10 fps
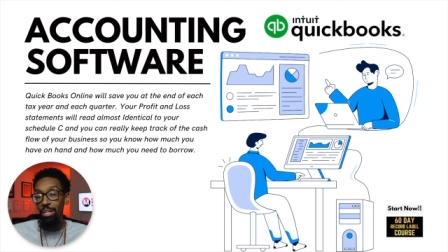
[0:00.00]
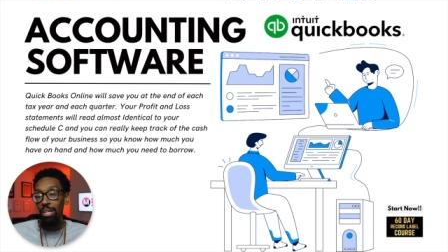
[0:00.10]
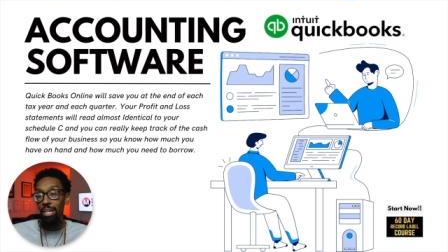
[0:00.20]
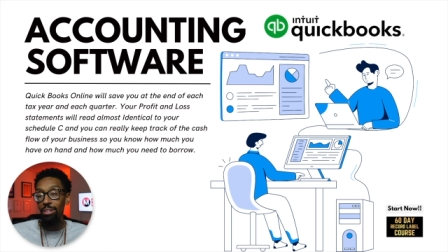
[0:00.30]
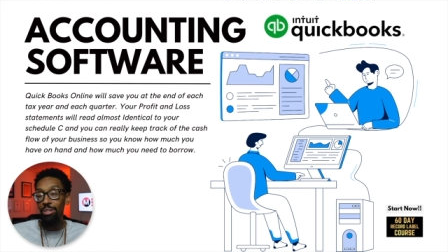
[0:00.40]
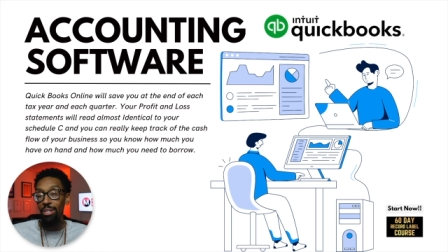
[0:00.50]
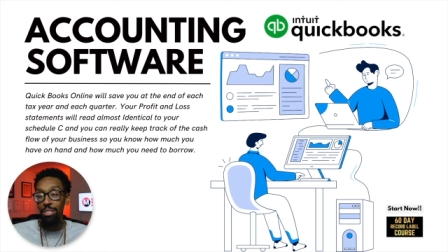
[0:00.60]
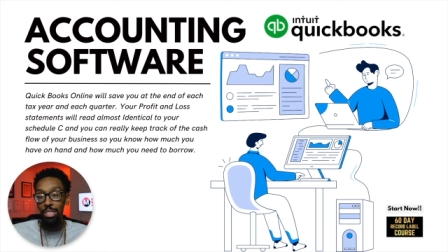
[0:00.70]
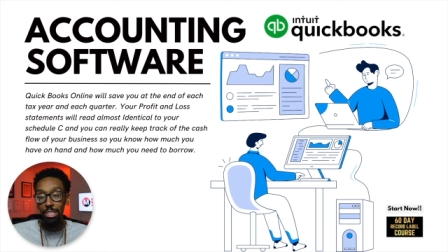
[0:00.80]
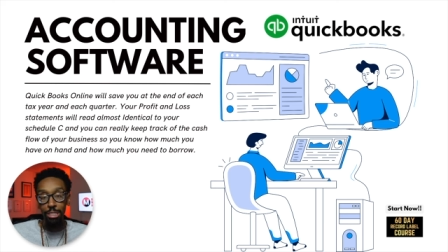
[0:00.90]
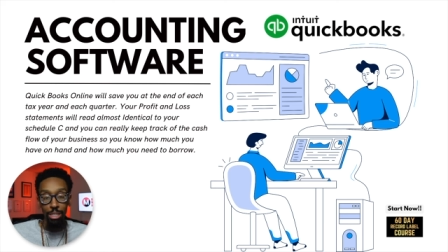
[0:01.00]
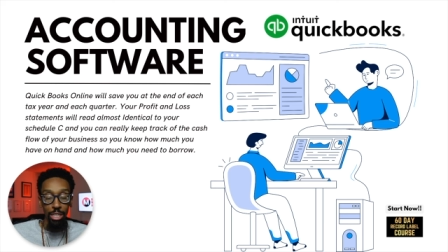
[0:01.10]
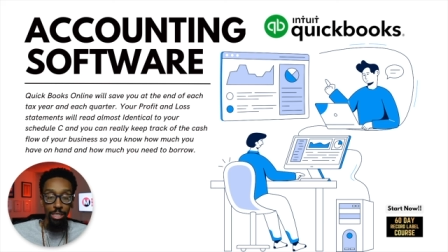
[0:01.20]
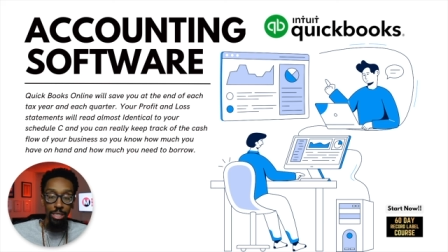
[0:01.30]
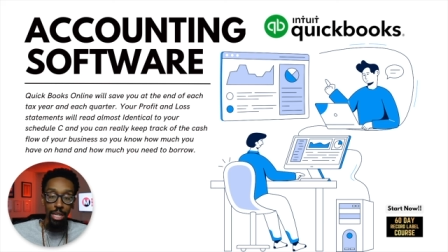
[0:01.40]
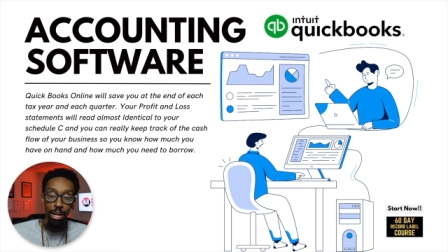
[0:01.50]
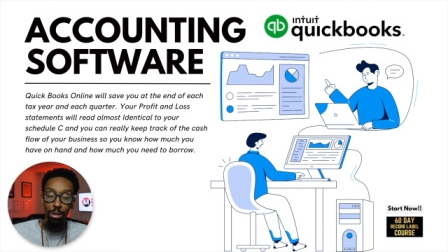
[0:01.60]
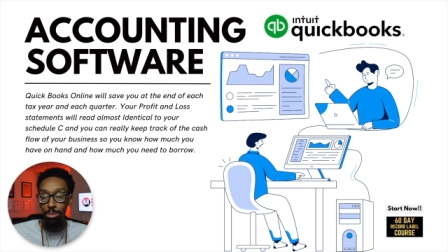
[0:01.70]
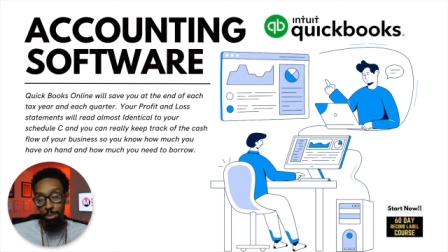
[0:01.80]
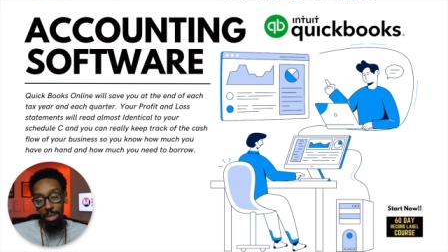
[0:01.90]
like you it's just it just
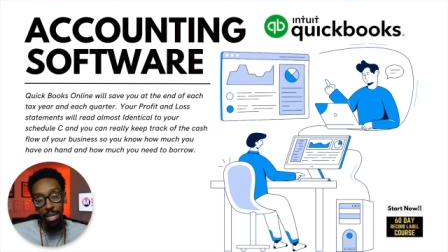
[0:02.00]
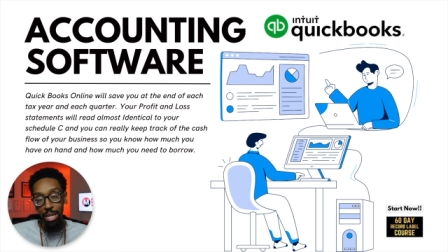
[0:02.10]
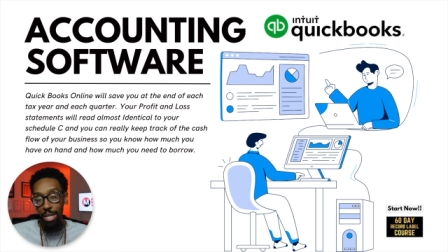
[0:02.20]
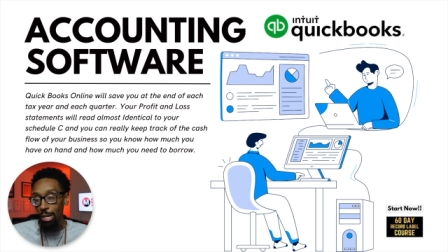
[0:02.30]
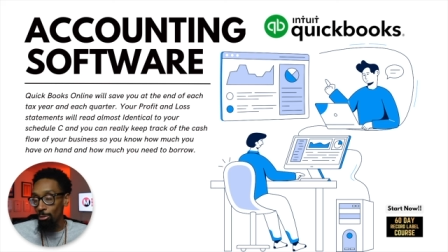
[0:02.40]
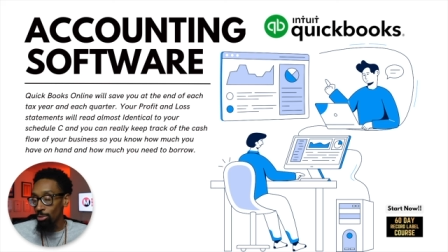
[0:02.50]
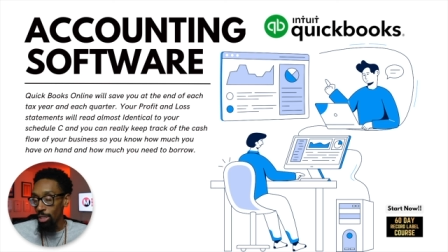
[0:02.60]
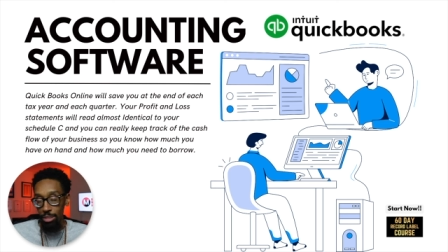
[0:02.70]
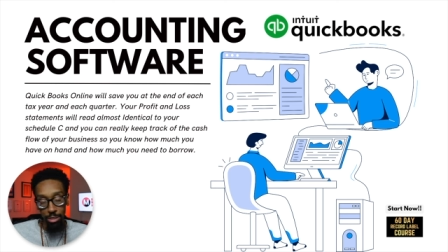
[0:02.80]
helps man it helps it's